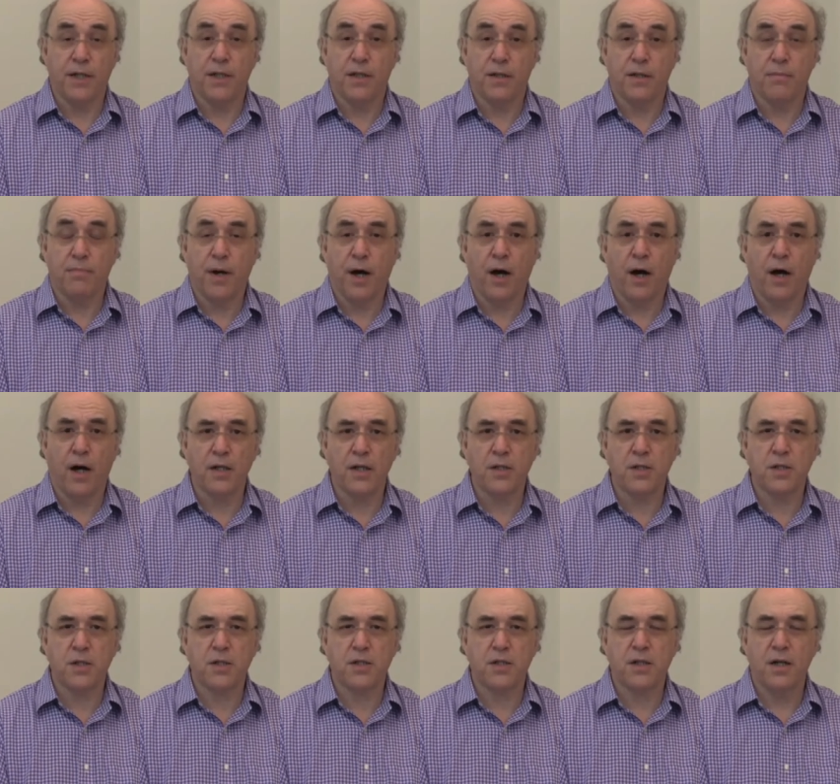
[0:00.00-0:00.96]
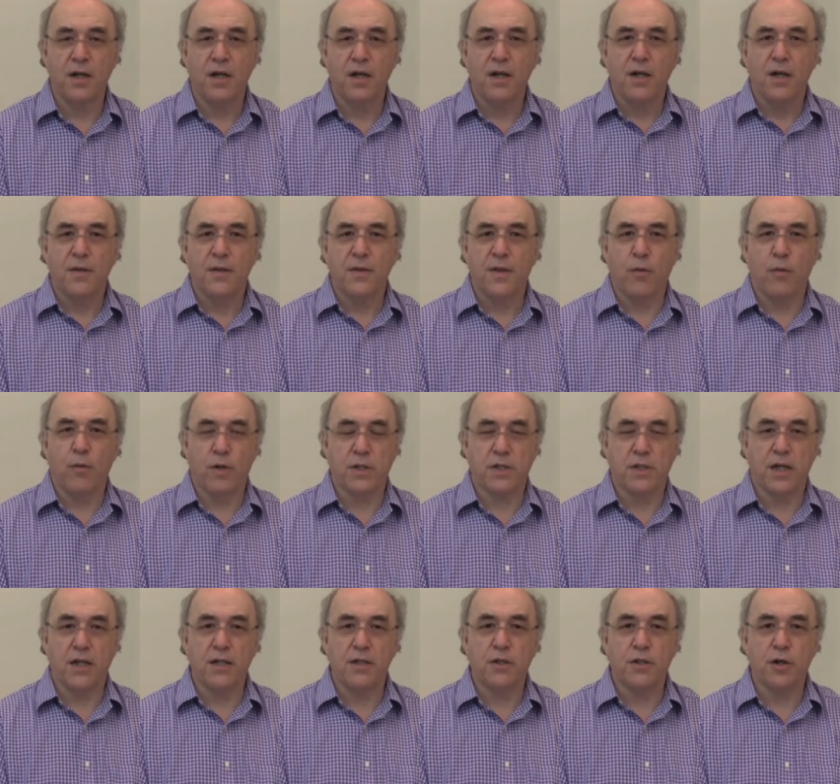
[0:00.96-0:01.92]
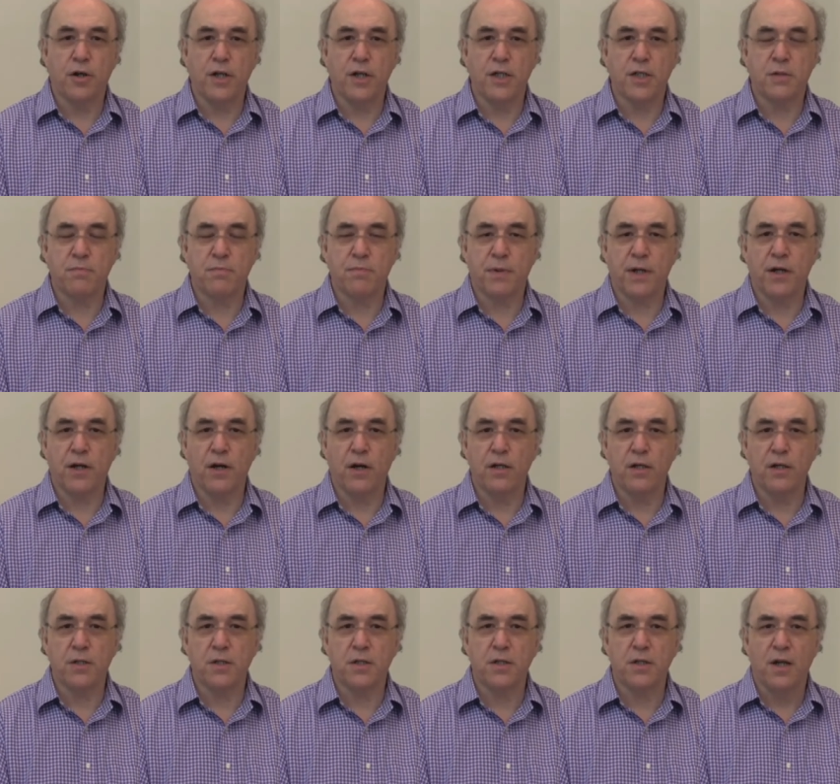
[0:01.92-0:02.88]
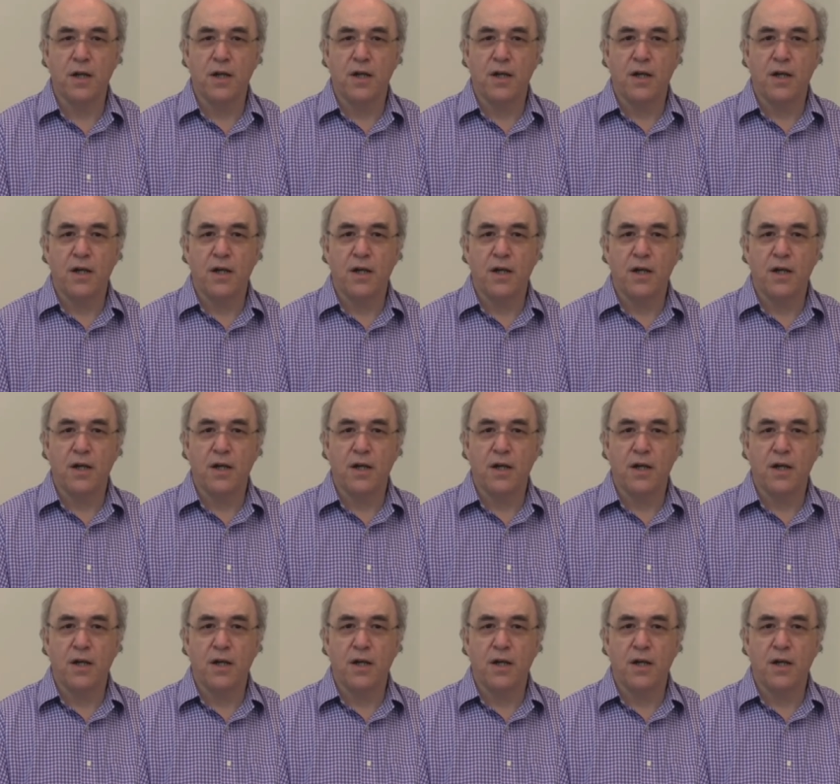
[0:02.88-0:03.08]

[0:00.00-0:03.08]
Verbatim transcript: in the past, there wasn't any choice because